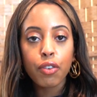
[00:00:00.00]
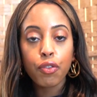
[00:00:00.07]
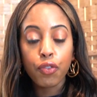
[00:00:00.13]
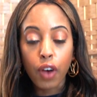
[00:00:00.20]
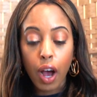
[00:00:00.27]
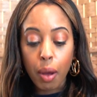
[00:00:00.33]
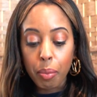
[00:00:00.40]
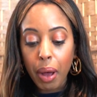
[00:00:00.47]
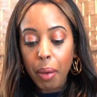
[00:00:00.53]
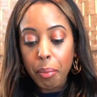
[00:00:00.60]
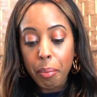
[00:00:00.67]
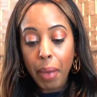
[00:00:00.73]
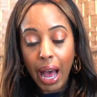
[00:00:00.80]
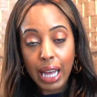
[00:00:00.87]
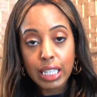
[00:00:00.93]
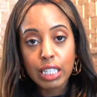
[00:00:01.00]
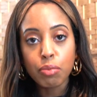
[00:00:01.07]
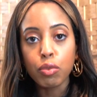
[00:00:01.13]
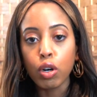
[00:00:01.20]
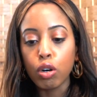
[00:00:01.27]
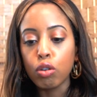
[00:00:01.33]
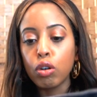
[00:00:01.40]
from
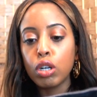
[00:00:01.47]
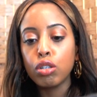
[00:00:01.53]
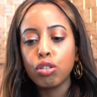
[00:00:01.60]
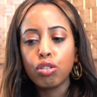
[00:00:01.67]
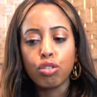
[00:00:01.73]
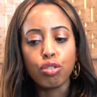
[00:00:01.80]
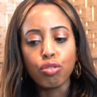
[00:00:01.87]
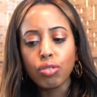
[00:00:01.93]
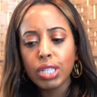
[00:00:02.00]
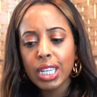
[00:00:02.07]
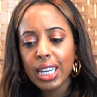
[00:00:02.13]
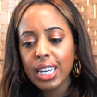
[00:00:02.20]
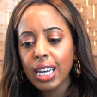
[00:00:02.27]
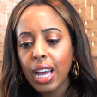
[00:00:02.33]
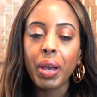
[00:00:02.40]
MASSIMO DUTTI.